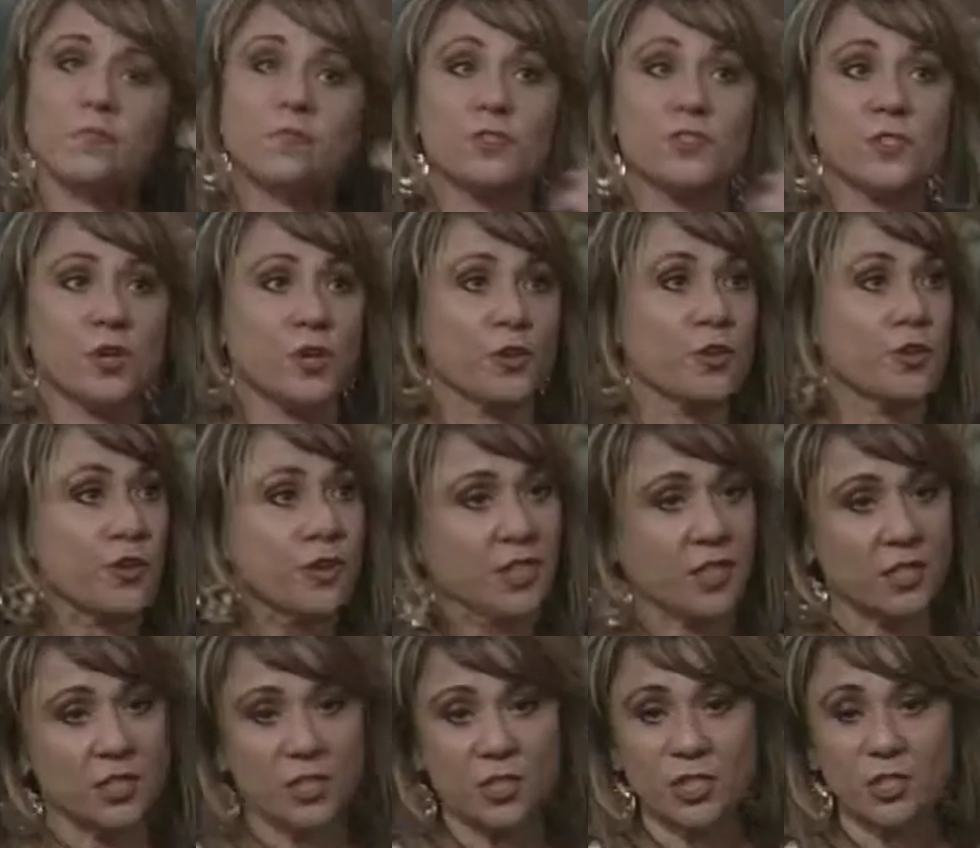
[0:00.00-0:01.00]
Turner
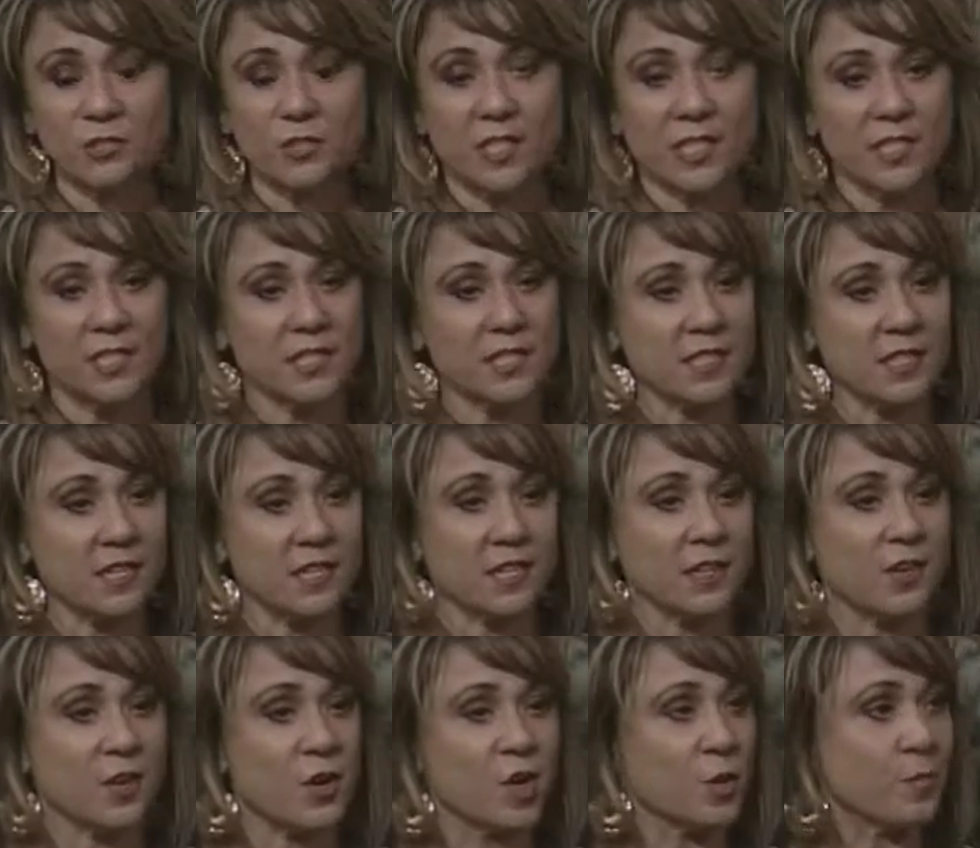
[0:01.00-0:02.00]
Industries,
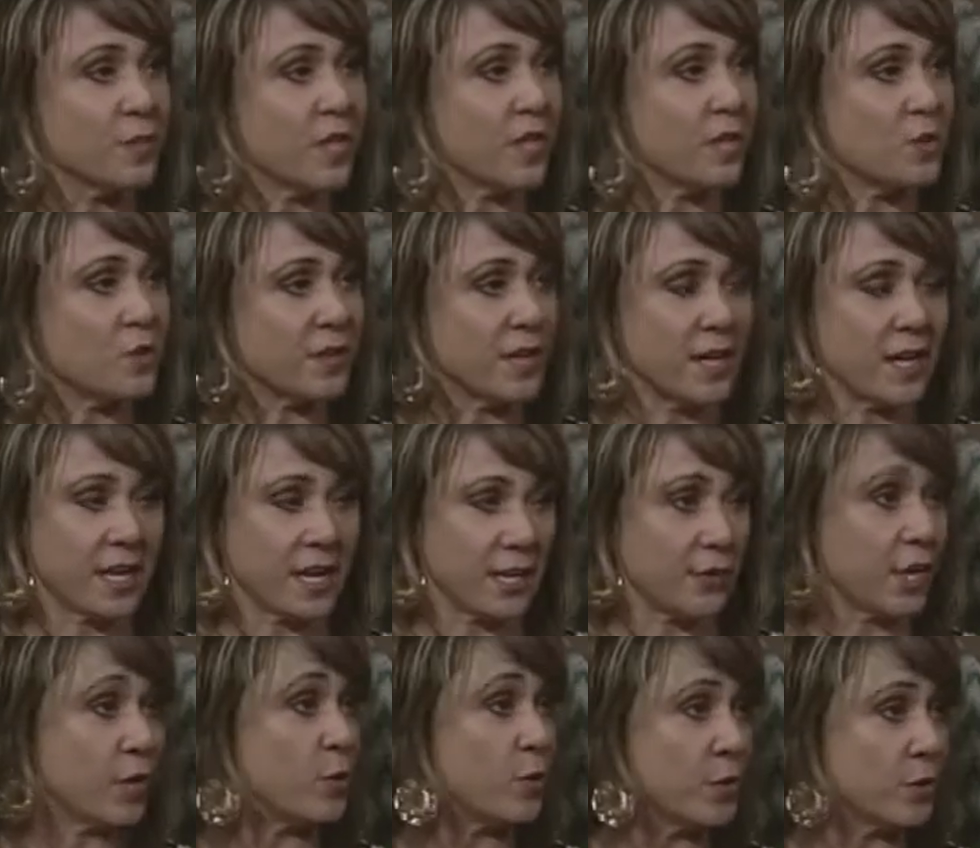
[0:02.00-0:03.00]
Harmony Core, they
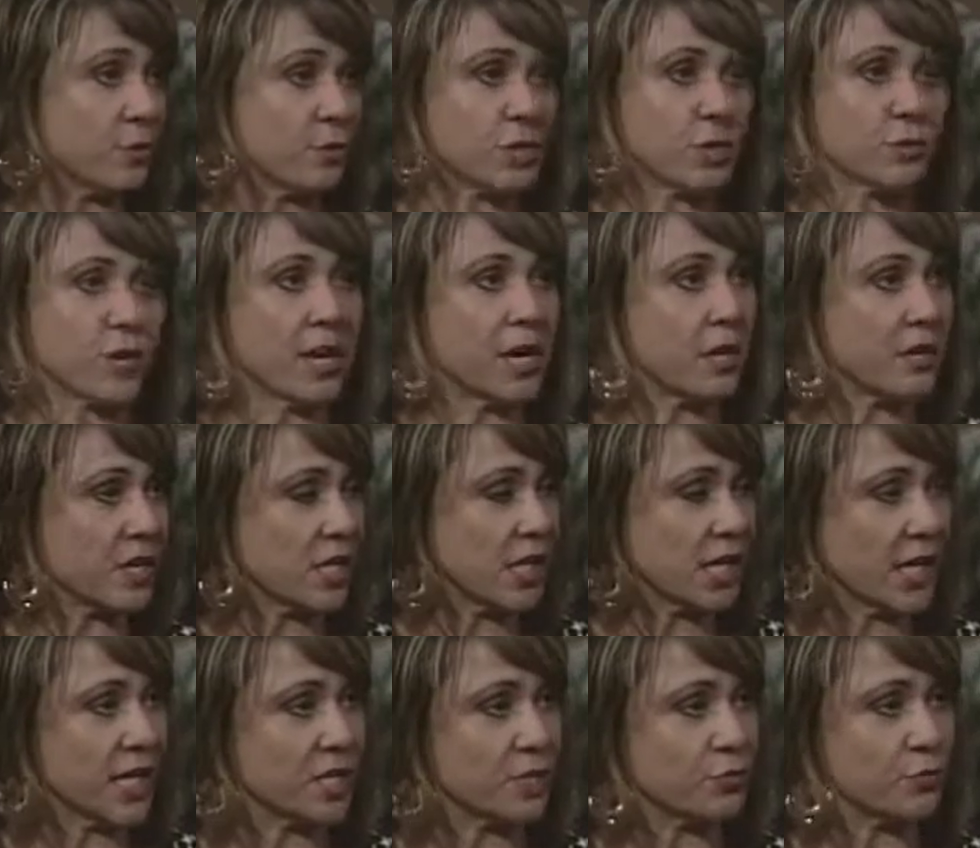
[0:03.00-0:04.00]
hire our welders right out of the
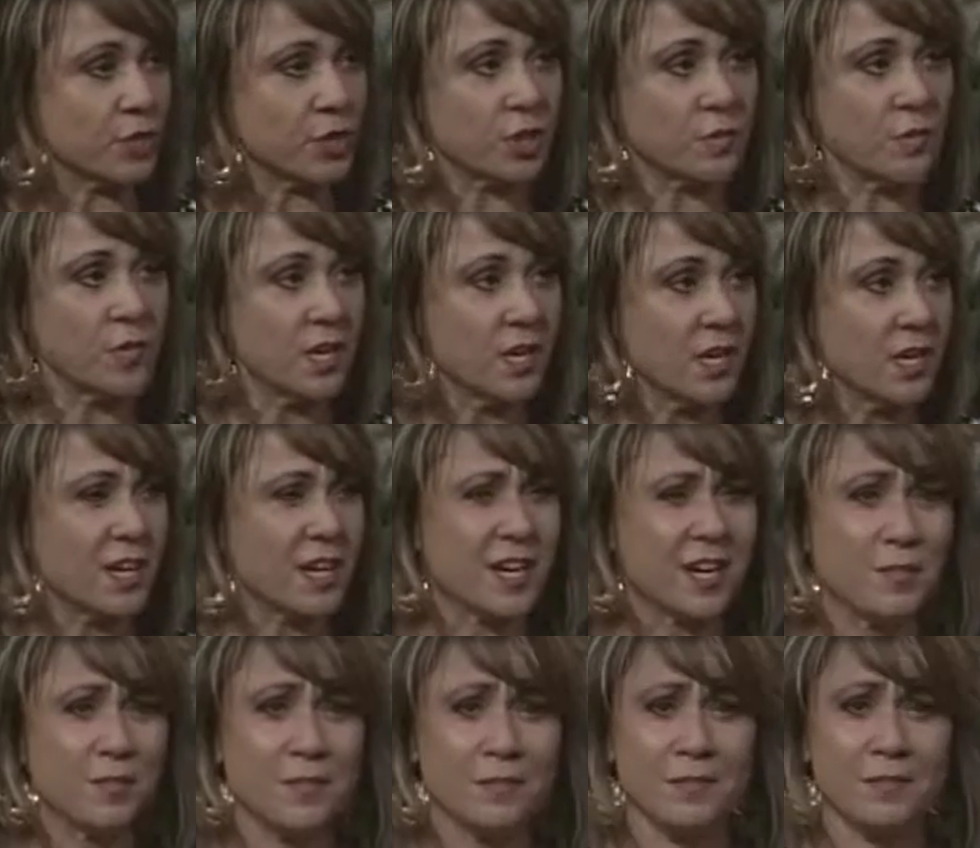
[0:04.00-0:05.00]
classroom.
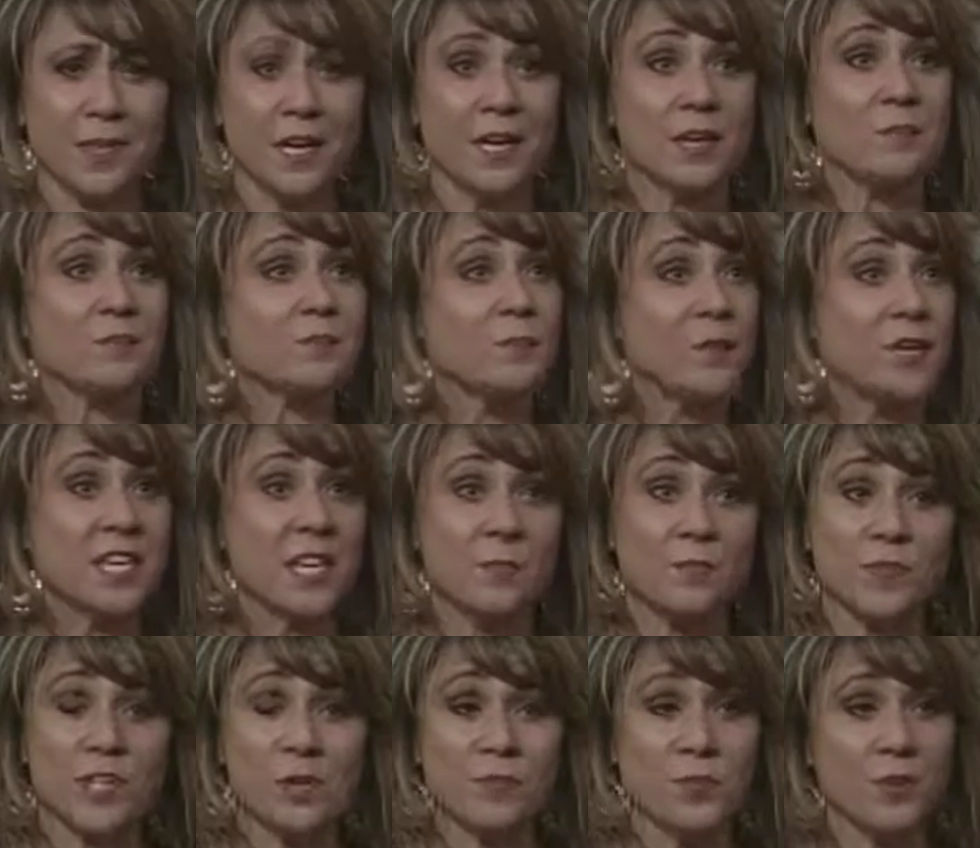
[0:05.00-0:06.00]

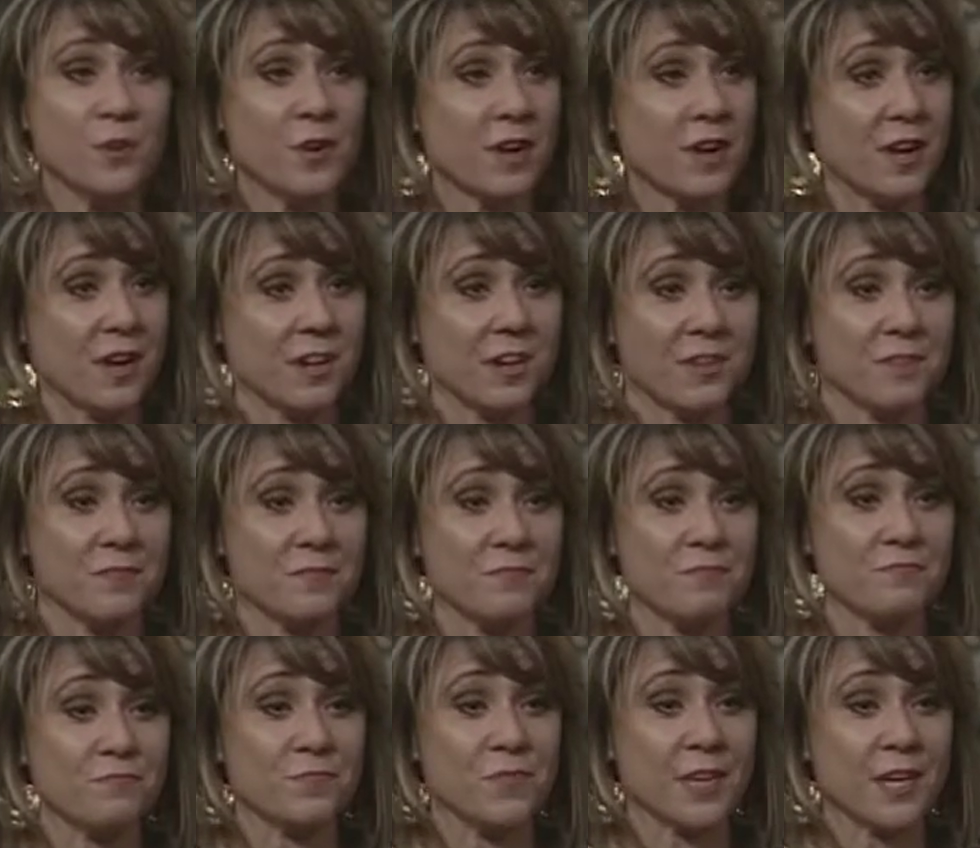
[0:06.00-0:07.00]
BMW
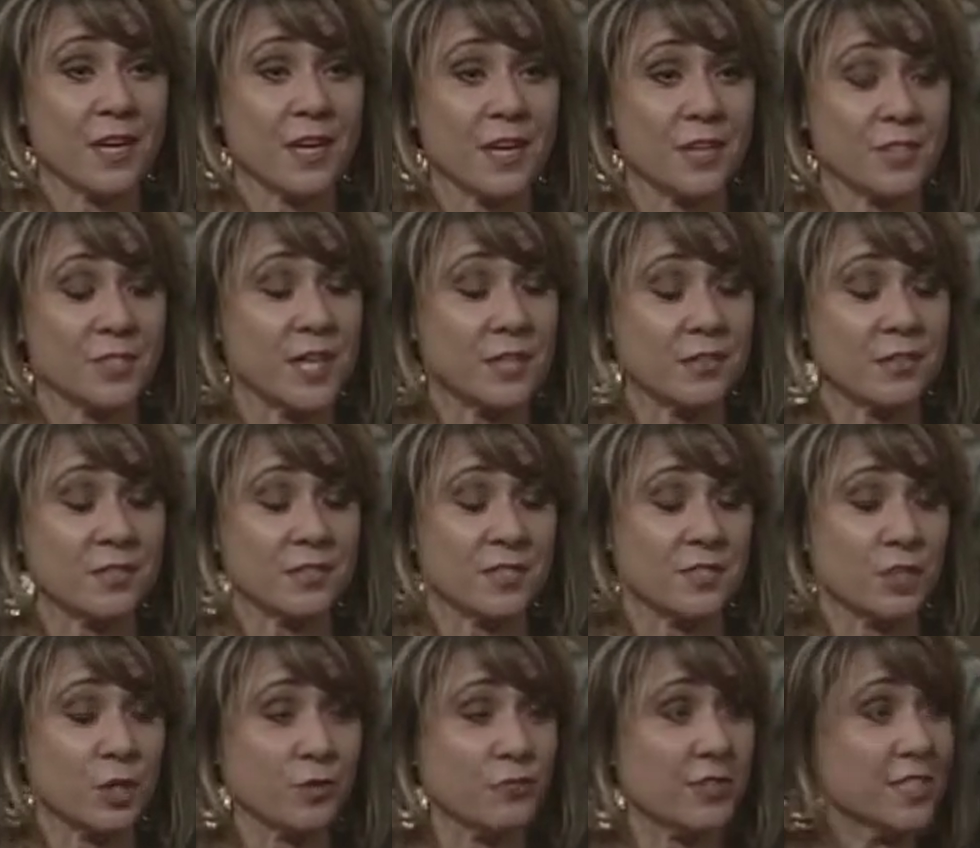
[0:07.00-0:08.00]
hires the
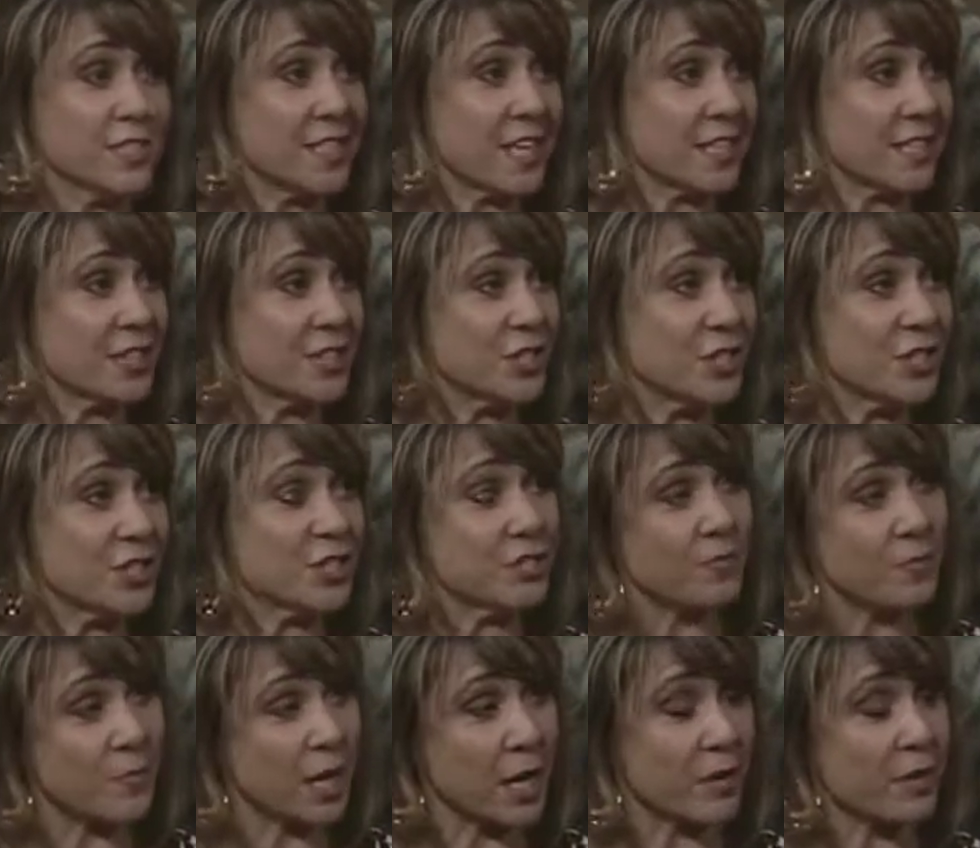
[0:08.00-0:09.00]
service technicians
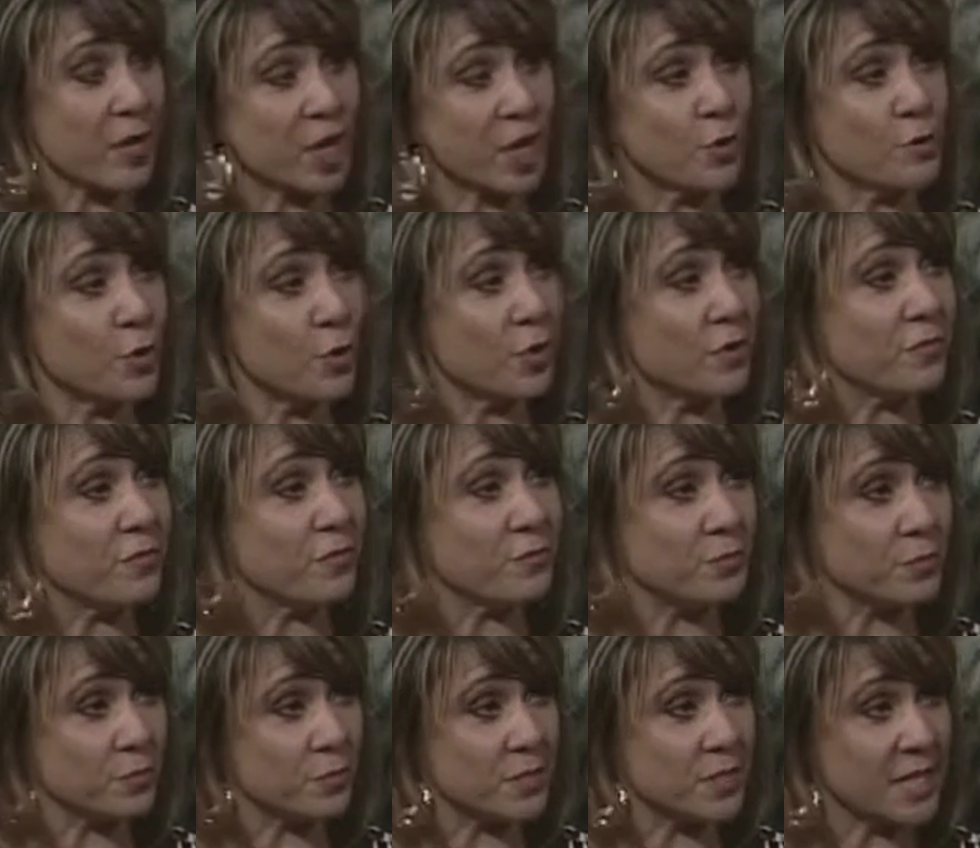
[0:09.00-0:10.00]
from out of our automotive
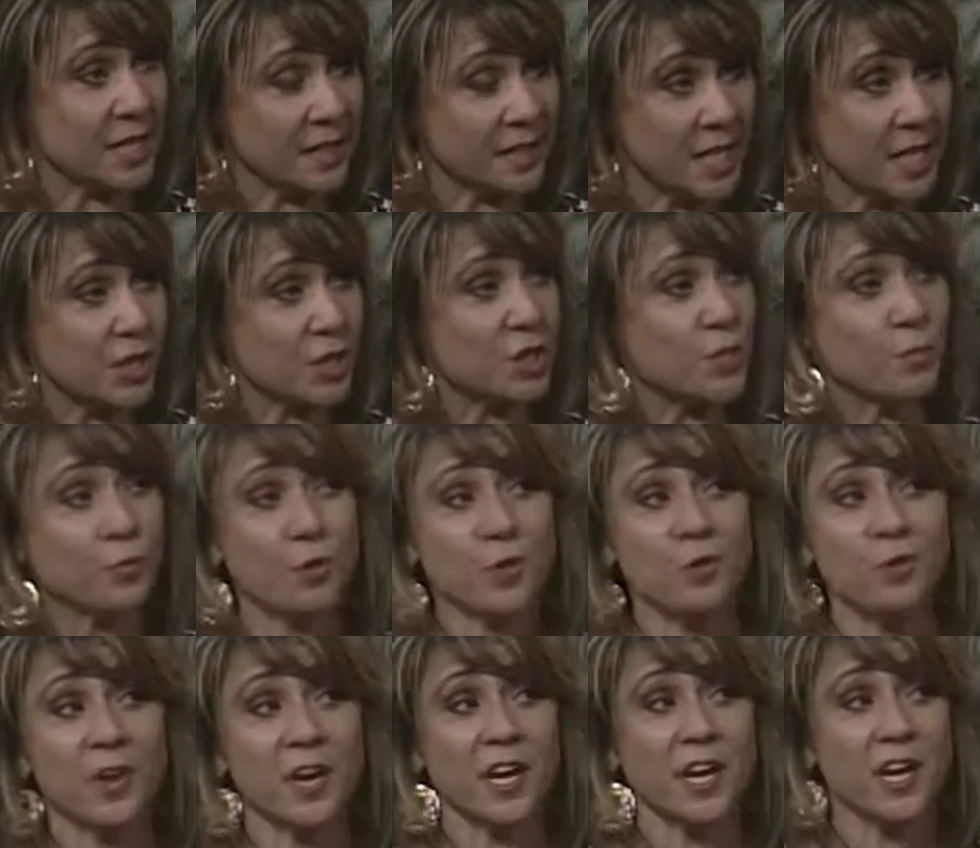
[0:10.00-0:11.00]
technology
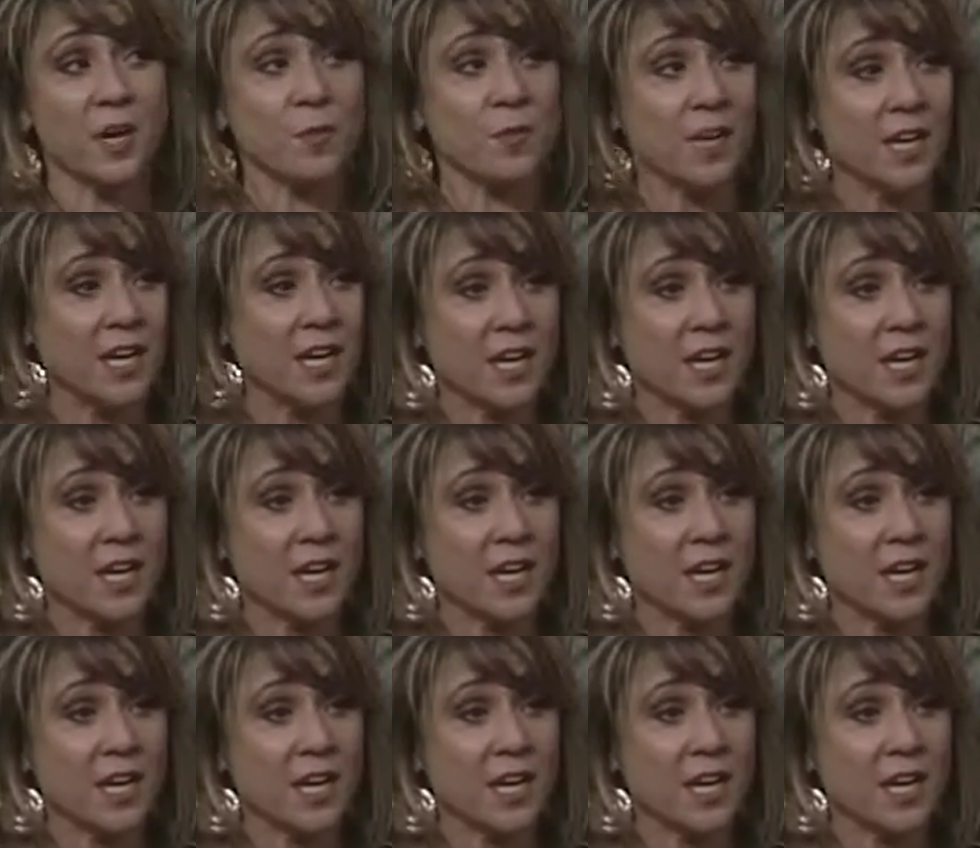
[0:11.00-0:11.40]
program.